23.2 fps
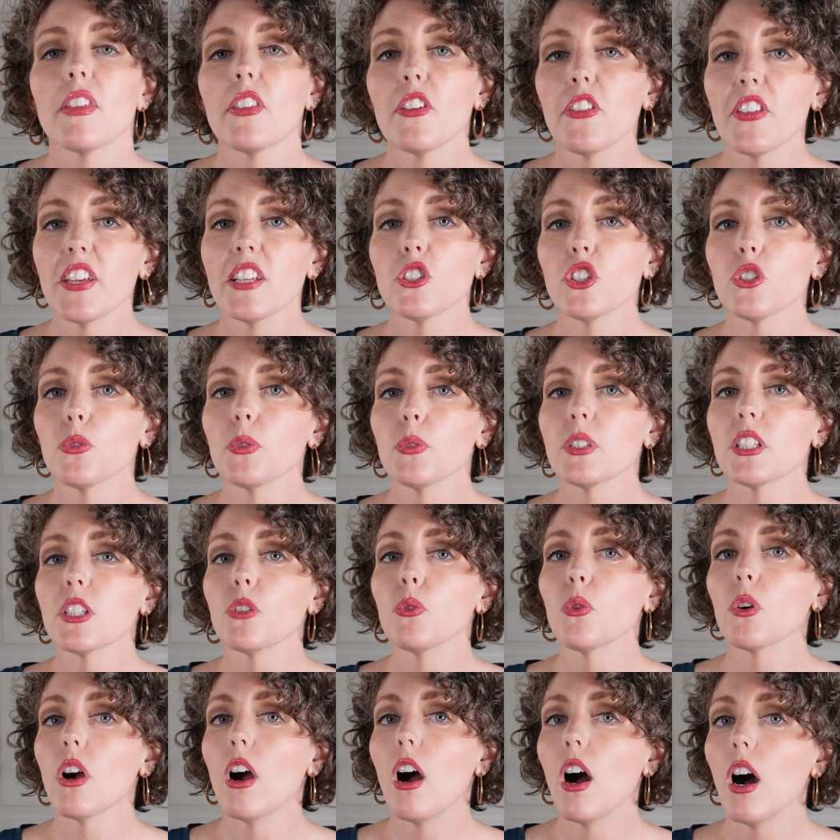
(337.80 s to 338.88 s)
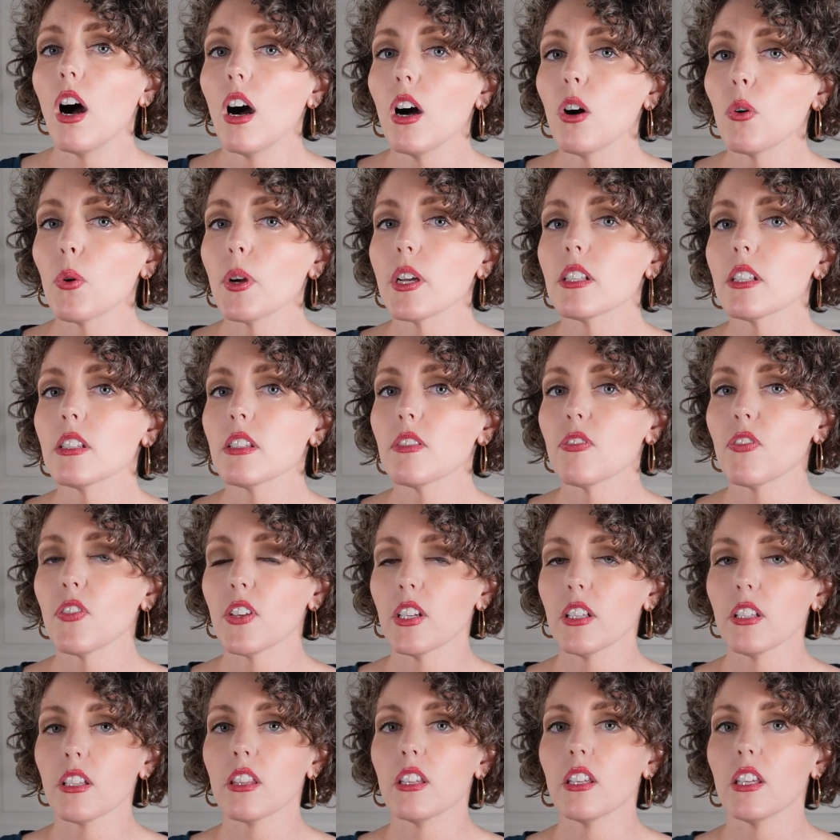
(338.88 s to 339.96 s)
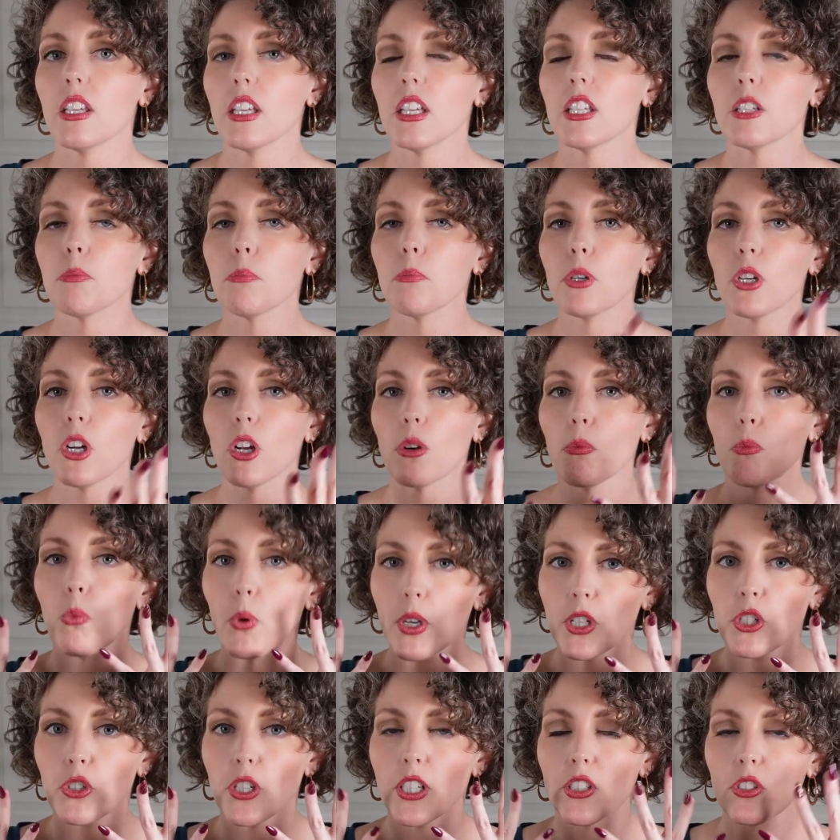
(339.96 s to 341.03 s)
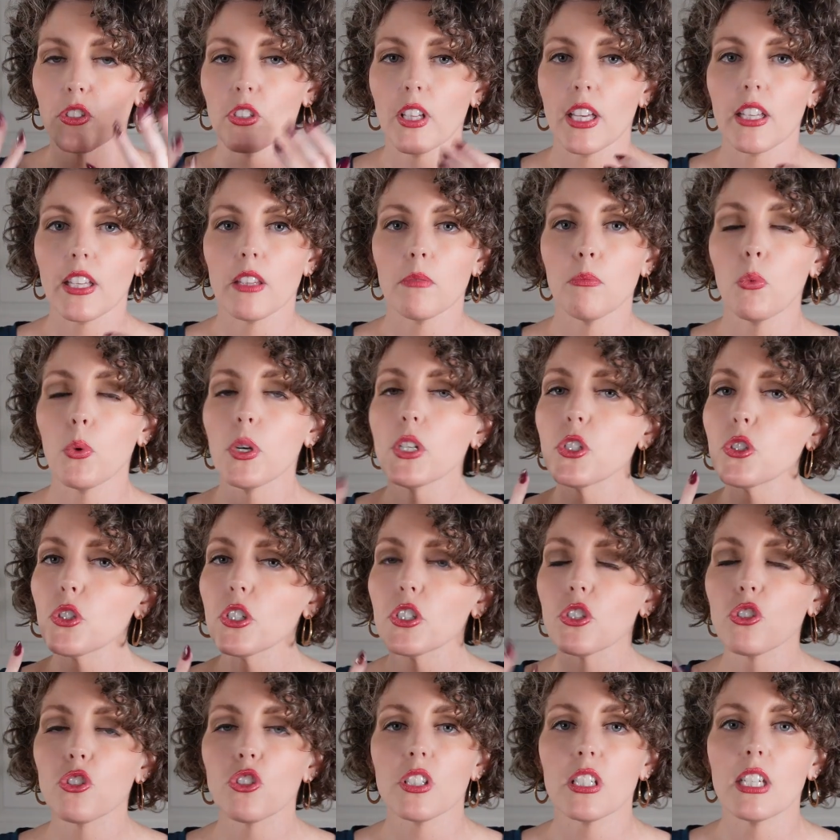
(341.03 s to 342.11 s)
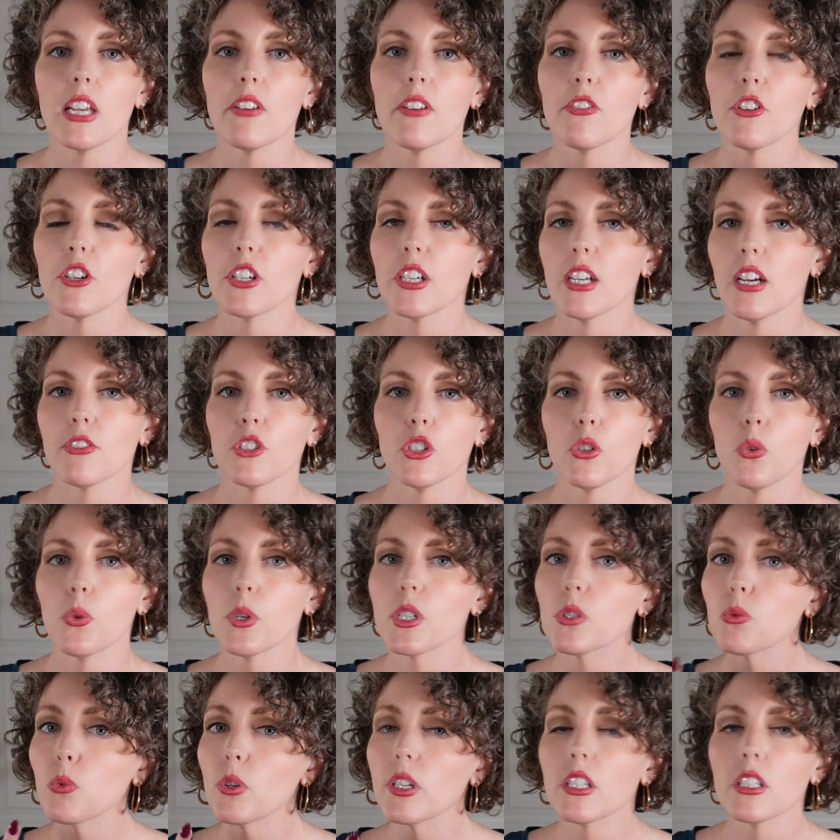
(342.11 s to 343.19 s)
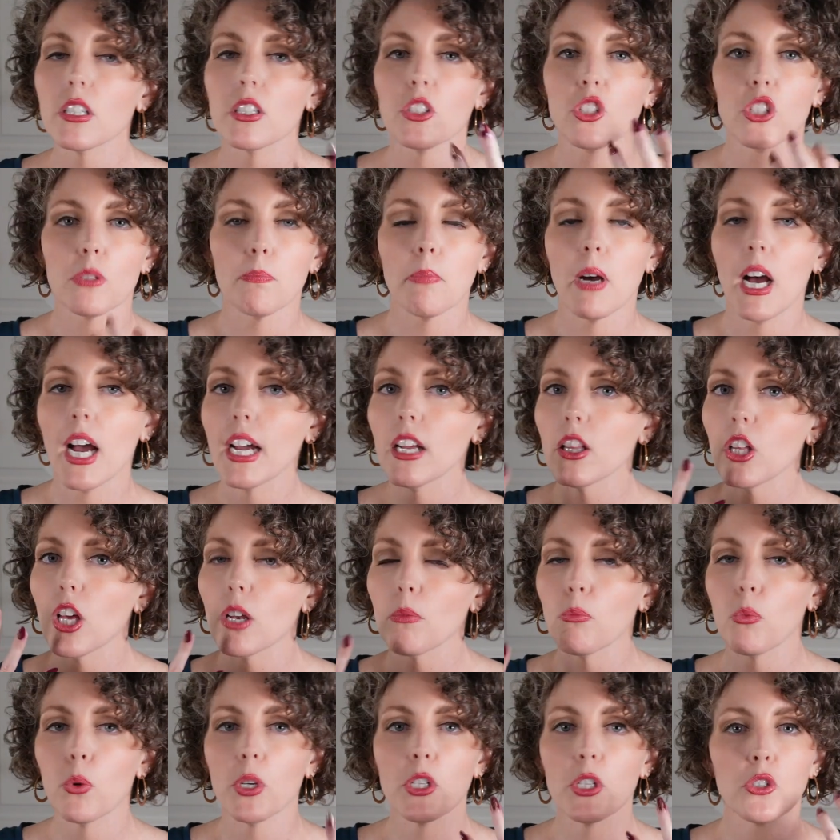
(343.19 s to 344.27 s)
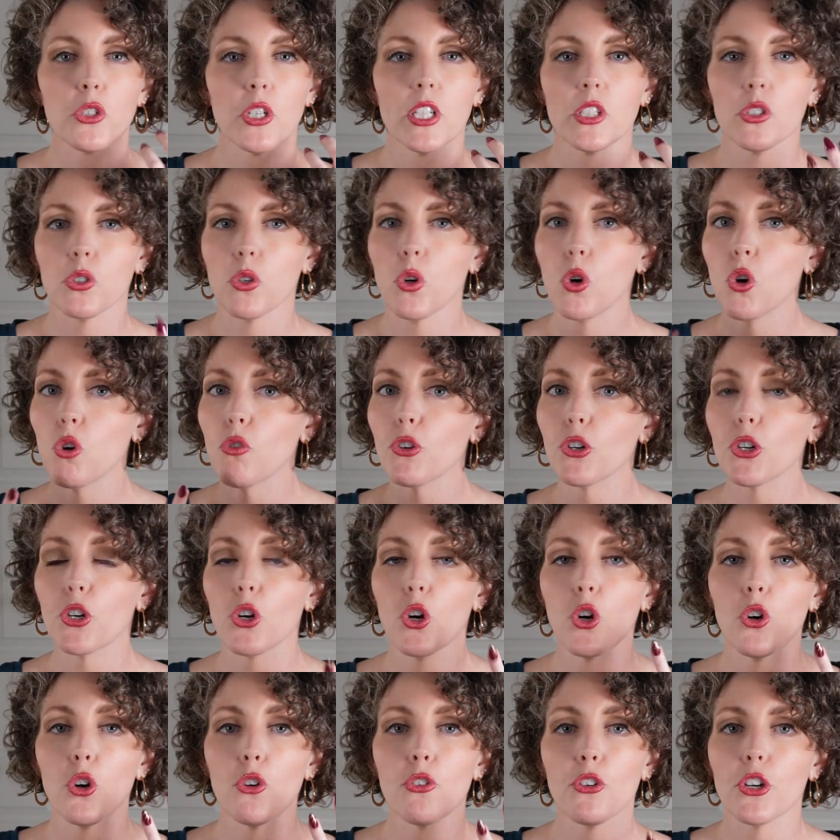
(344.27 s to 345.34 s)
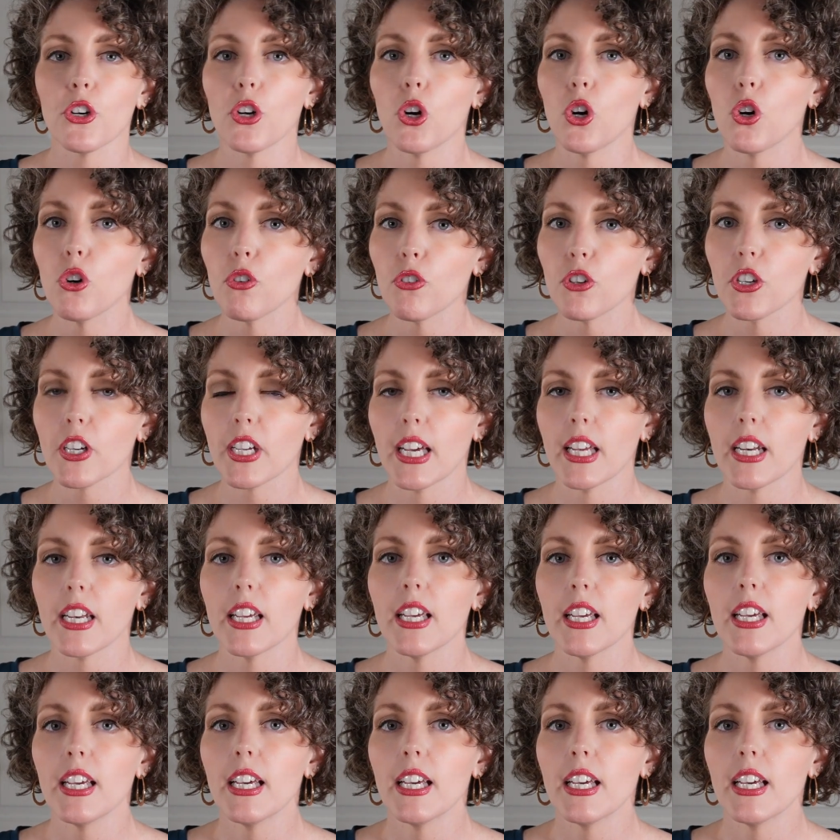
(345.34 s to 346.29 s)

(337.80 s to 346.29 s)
other thing too is you are always feeling the need to put on moisturizer. Like, moisturizer is just never enough. You're always wanting to just pile on moisturizer over and over and over again.